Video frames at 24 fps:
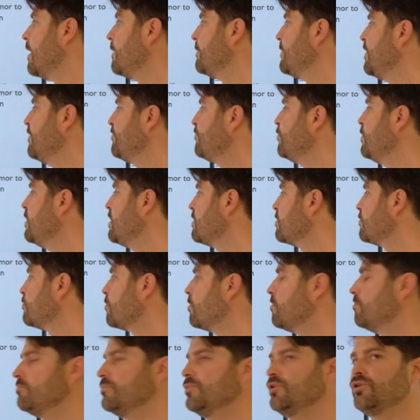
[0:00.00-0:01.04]
If we can
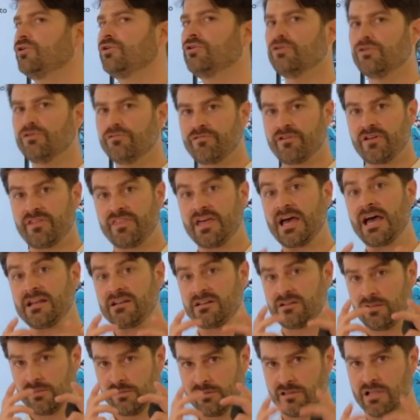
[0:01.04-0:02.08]
remove
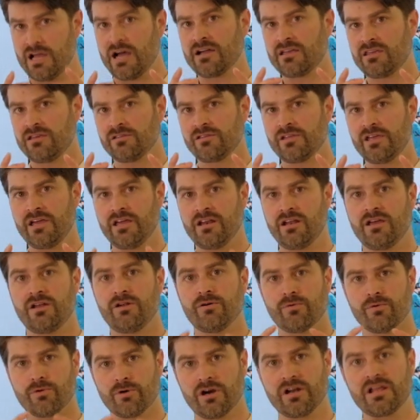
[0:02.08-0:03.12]
that loculated
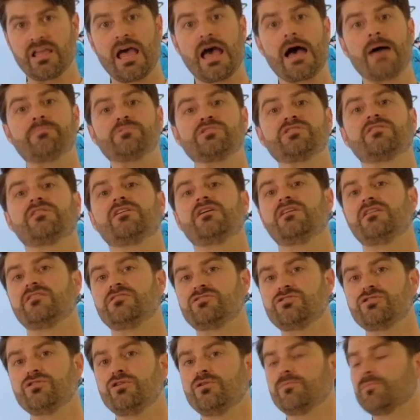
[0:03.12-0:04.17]
or encapsulated
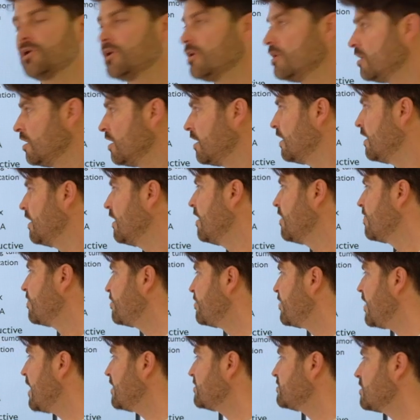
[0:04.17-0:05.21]
tumor,
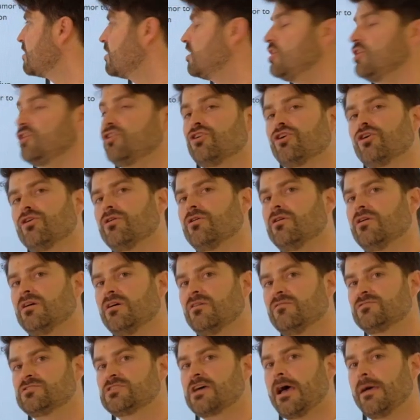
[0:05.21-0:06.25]
that's a
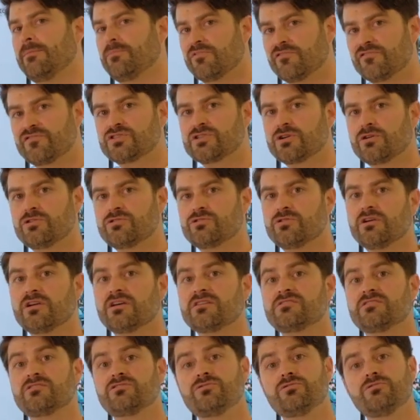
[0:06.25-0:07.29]
curative type of surgery
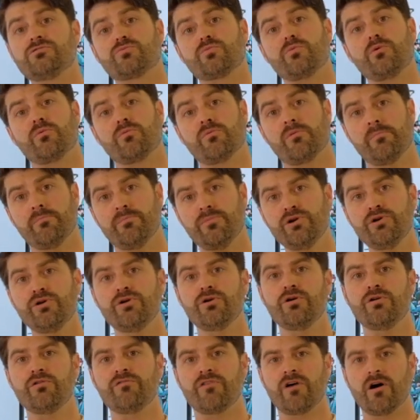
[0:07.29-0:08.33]
because as soon as we
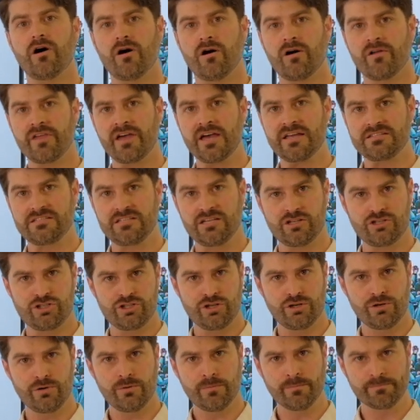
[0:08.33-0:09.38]
remove all that
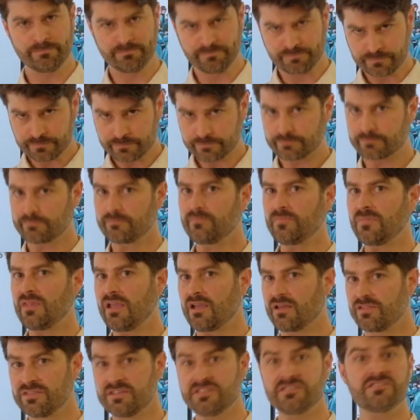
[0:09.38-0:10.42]
tissue,
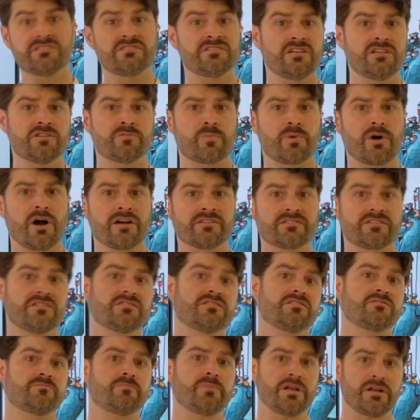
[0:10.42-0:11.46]
the disease process
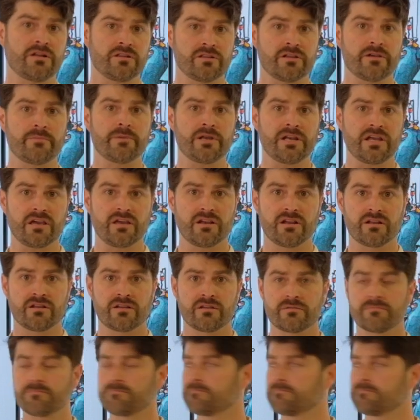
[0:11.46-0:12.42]
has been eliminated.